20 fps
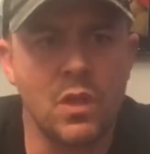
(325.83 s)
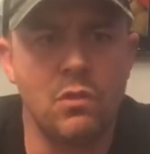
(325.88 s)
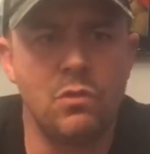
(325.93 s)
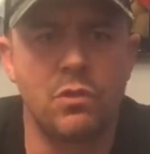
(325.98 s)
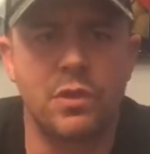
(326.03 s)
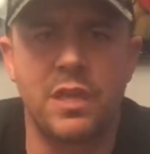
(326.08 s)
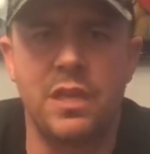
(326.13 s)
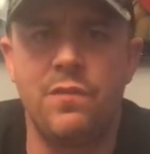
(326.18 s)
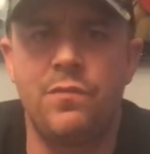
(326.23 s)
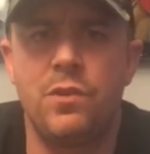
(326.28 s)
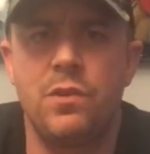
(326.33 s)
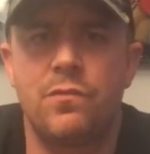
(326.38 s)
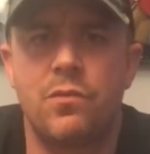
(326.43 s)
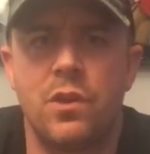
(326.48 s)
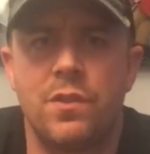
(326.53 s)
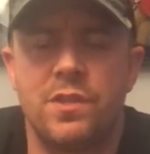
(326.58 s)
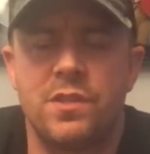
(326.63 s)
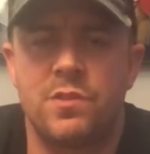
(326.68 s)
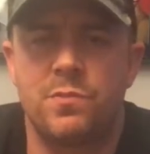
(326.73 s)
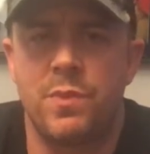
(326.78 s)
look, if you've
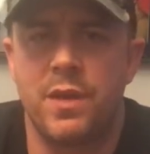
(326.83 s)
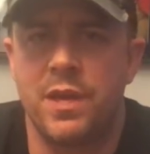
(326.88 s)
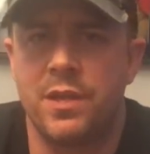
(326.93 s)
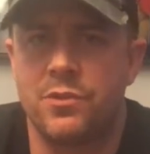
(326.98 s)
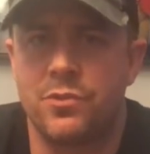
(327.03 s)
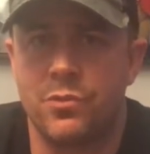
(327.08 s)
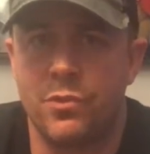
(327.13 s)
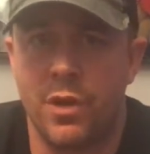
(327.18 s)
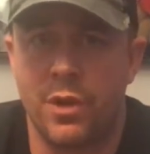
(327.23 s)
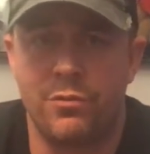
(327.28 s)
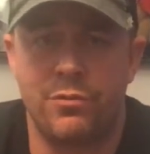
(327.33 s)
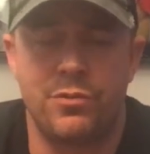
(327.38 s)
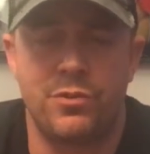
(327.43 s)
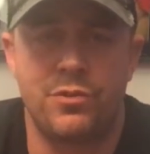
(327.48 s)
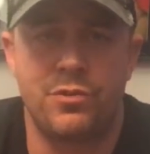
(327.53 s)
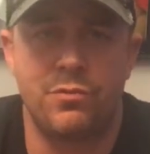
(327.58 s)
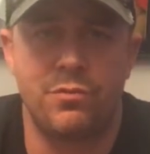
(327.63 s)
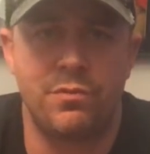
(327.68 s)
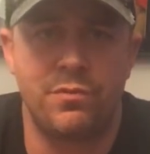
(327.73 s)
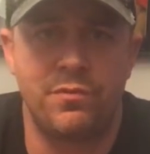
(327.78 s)
got the spare 200 to
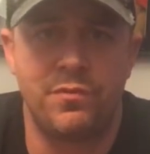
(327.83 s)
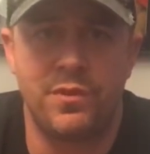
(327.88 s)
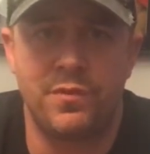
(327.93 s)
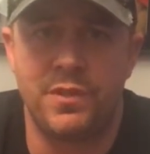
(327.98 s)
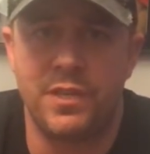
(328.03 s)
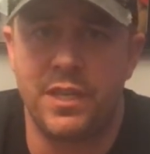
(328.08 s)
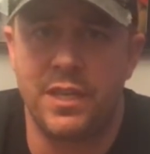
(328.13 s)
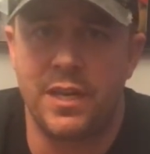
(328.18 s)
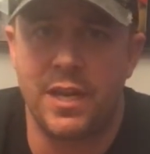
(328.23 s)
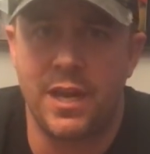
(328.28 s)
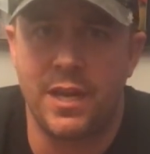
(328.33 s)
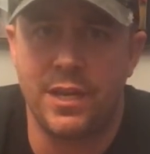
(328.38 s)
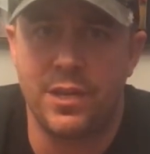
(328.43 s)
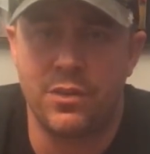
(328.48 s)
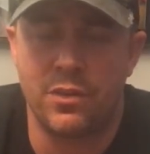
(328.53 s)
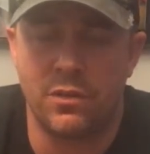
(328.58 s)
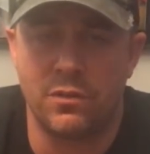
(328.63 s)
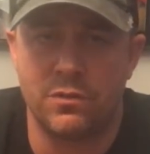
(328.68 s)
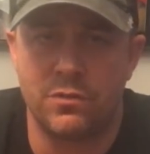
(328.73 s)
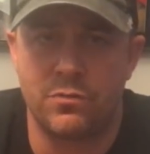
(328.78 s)
250 Canadian
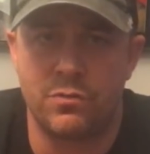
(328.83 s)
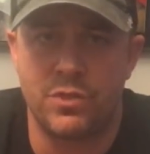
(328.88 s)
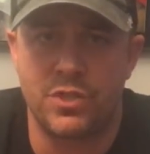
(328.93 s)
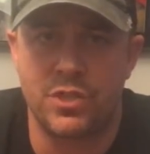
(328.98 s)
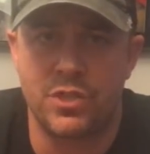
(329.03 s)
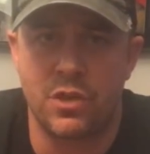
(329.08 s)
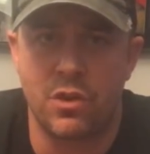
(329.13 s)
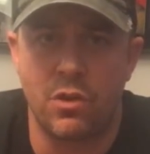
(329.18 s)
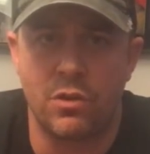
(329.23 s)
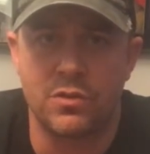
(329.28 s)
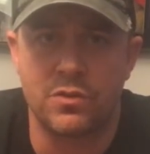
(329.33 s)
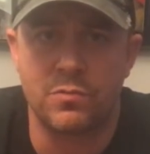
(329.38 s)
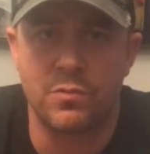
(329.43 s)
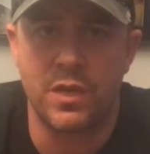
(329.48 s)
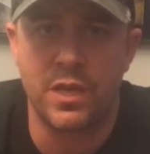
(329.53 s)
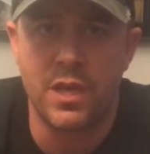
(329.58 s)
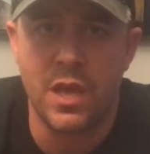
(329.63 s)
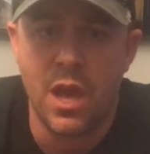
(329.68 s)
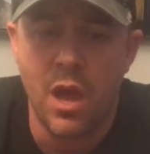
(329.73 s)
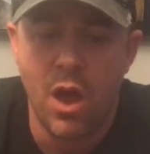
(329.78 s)
dollars, which it cost
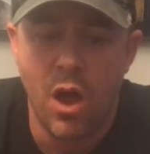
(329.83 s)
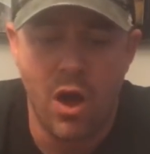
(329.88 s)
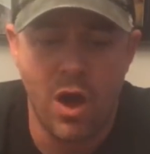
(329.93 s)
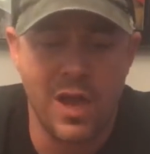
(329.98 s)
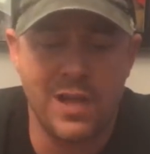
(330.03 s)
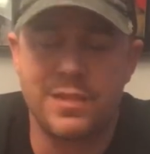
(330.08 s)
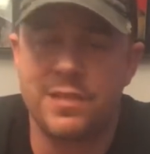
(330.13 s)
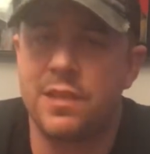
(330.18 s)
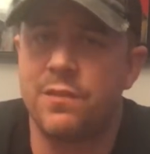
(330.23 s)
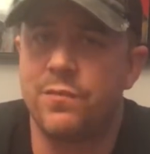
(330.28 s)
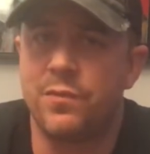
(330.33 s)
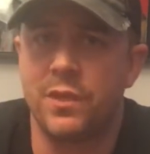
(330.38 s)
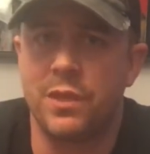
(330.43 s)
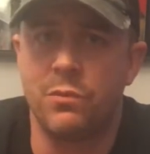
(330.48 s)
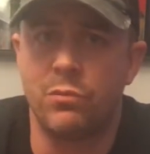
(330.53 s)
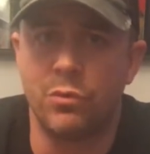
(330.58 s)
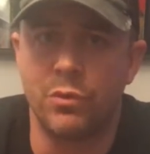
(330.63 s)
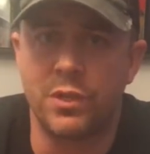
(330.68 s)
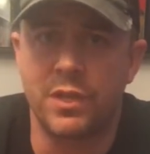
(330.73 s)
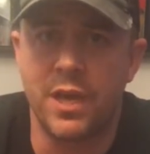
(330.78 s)
me, I definitely
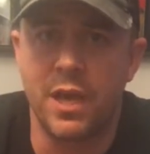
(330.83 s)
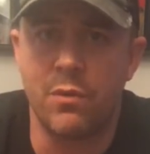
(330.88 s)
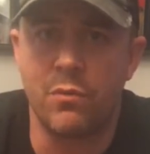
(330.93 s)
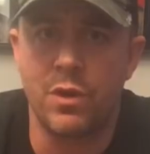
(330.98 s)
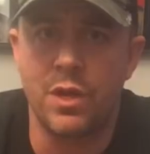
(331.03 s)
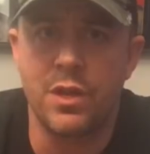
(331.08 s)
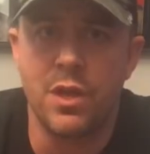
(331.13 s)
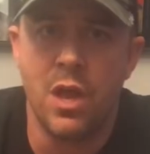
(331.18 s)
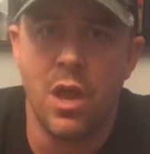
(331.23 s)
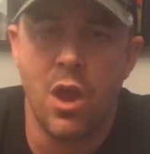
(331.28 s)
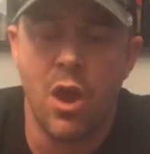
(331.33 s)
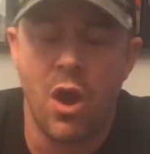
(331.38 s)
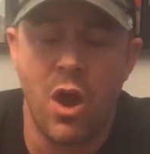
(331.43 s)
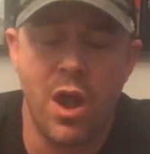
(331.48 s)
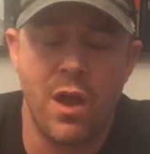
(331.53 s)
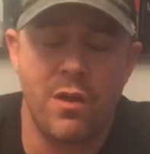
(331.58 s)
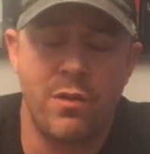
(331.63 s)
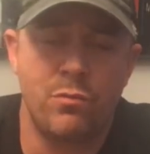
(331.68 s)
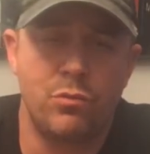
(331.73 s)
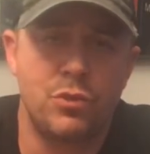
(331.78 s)
would get one.
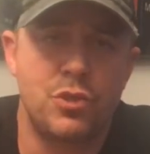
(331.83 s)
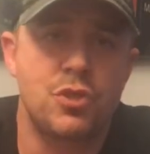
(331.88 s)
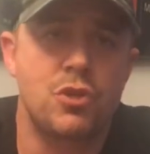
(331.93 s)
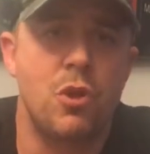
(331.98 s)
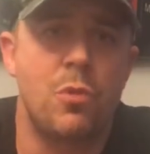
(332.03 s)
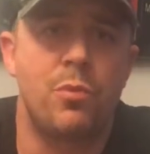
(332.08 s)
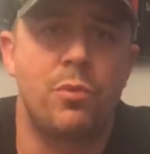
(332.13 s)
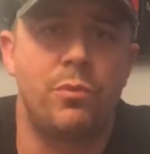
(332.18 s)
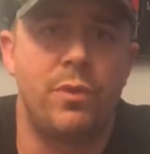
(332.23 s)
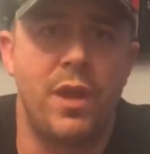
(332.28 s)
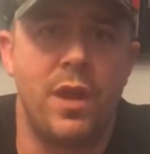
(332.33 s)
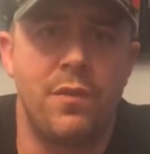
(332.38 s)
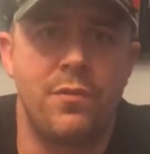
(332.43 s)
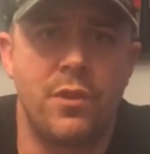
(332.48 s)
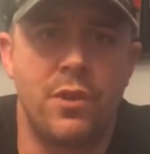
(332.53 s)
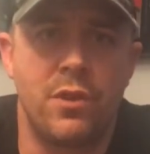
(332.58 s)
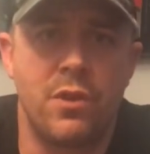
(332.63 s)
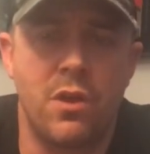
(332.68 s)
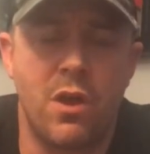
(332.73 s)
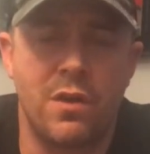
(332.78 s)
I would shop around
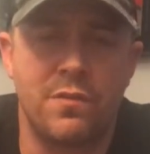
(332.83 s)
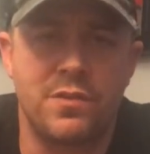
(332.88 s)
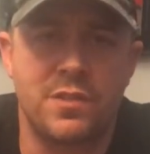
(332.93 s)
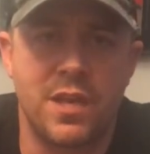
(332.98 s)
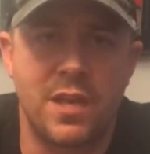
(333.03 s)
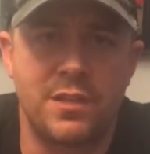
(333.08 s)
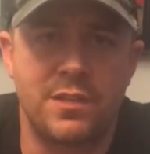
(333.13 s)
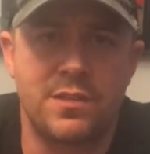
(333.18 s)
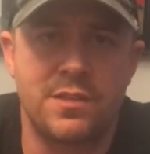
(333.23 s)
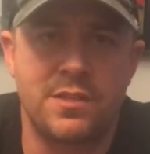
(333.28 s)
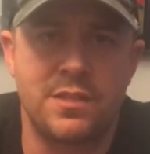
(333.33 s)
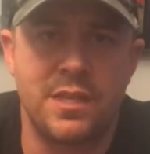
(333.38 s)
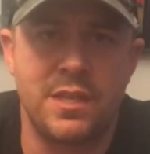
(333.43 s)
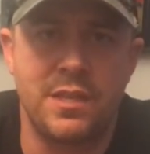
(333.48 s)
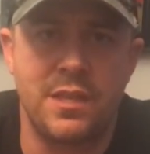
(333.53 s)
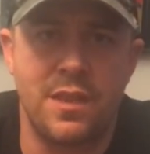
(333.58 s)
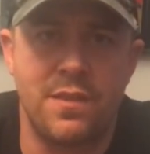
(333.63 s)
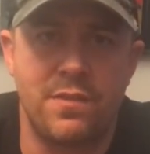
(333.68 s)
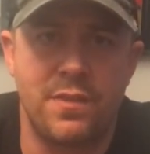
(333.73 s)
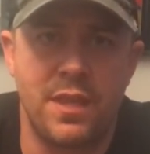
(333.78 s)
though. I've started to see
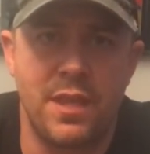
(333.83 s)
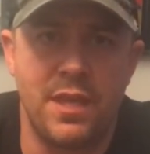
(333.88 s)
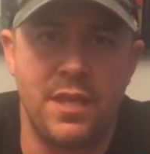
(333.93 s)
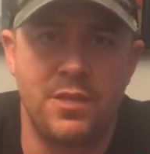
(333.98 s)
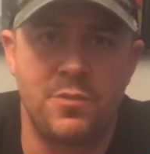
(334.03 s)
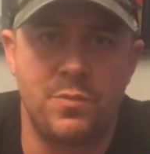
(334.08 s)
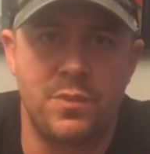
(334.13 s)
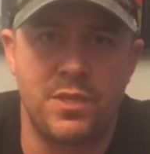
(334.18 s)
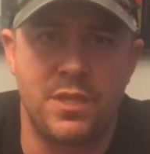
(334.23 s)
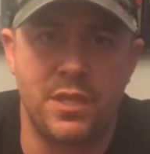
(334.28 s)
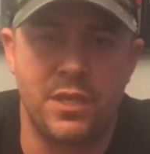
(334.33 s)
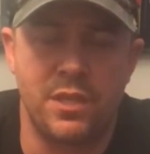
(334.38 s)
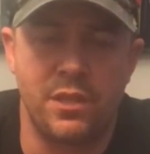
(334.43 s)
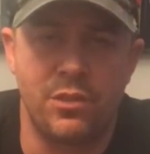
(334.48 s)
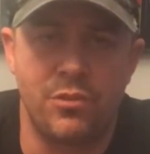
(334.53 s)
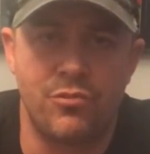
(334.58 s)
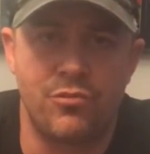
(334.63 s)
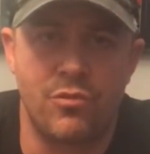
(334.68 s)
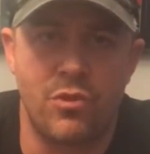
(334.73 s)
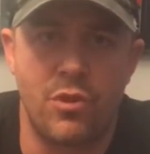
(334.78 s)
that these
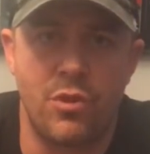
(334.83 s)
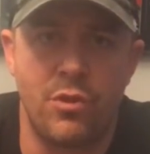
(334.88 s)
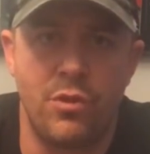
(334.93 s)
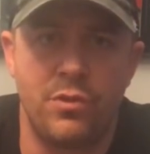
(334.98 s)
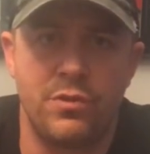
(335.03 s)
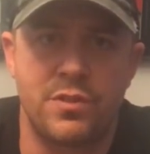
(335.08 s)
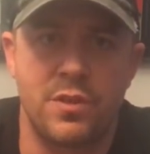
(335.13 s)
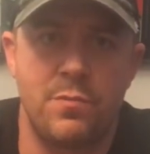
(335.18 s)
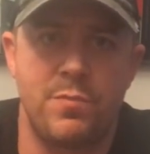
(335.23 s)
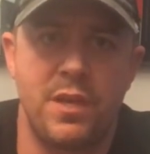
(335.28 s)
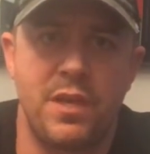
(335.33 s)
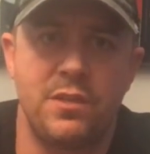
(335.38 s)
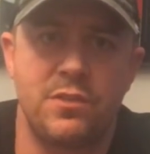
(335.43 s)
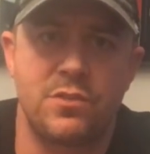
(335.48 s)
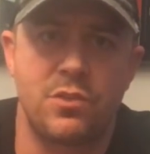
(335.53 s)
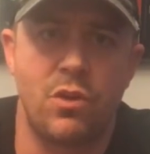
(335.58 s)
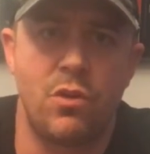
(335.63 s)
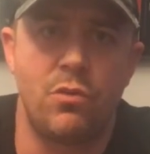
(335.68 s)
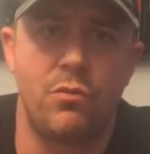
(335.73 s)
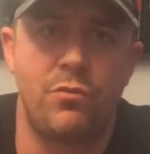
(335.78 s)
particular drones are being
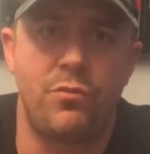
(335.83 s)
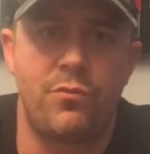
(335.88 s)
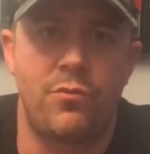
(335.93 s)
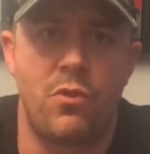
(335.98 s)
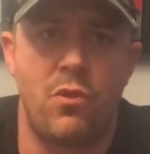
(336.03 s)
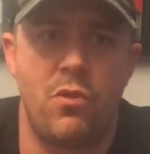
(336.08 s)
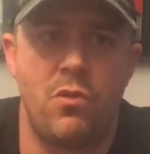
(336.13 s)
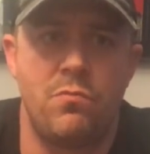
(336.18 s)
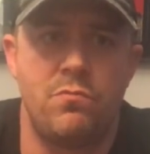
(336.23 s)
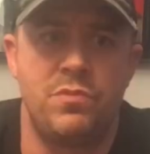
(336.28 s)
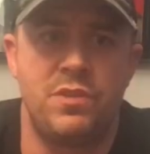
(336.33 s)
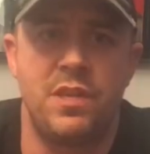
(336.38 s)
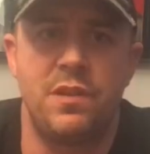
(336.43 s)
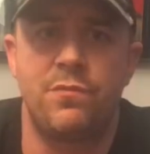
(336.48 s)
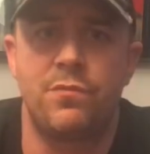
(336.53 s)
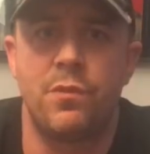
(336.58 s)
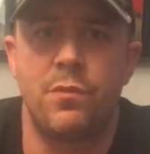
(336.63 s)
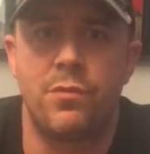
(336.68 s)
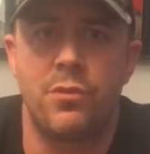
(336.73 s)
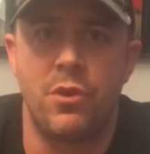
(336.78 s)
sold from
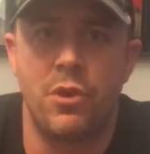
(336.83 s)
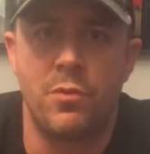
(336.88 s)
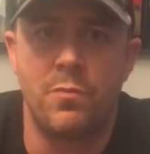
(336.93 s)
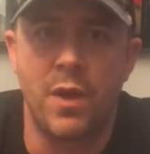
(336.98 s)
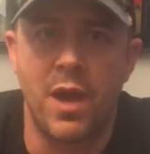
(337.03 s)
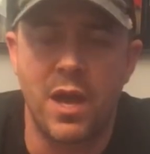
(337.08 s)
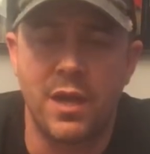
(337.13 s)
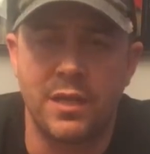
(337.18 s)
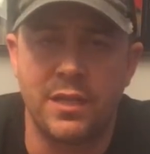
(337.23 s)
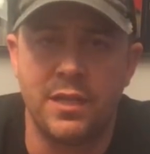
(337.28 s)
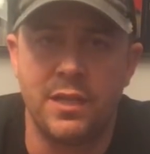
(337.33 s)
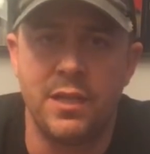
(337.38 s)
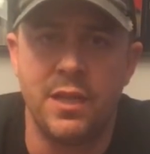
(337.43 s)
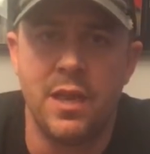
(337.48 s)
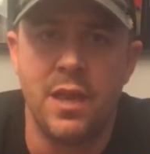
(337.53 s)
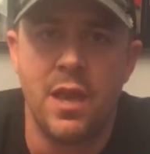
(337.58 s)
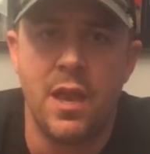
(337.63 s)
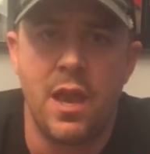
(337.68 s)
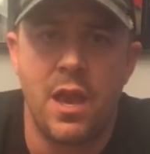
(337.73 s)
different third-party